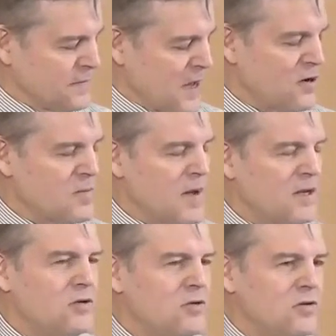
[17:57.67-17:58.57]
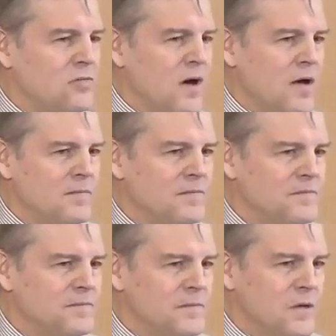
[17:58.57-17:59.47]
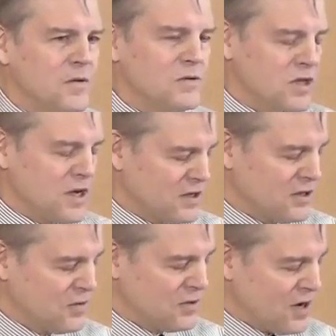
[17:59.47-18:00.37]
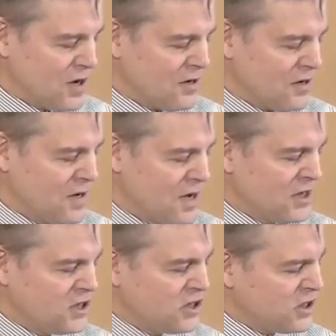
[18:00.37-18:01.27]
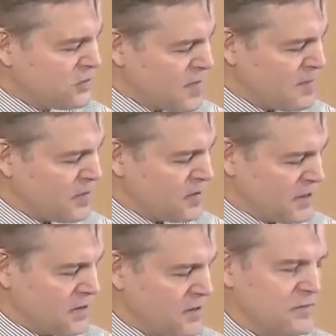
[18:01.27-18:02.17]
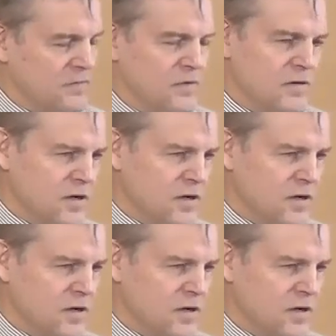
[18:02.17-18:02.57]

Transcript: I heard about a UU mom who was talking to her daughter, and she said, Remember, dear, her